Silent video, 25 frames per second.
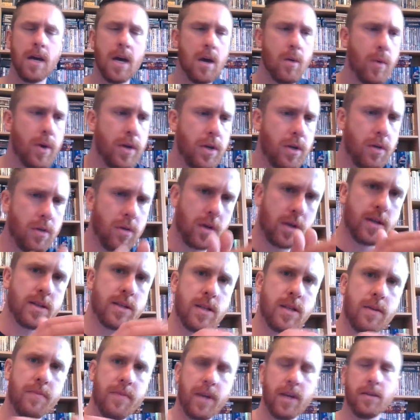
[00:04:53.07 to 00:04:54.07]
when you look at
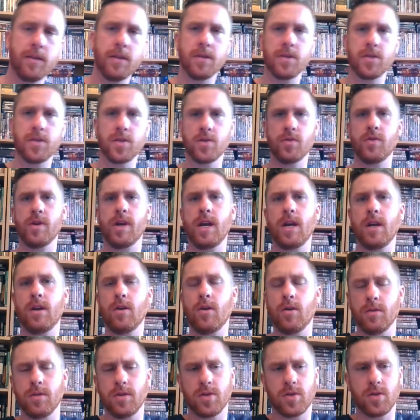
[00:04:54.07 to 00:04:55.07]
something in the screen
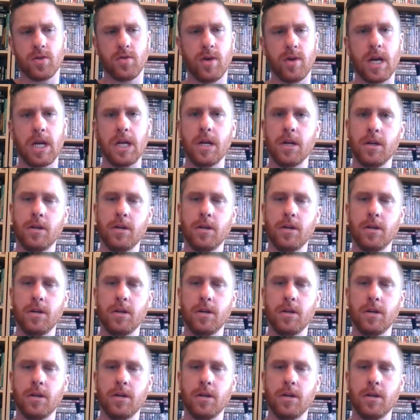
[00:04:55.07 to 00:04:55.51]
on screen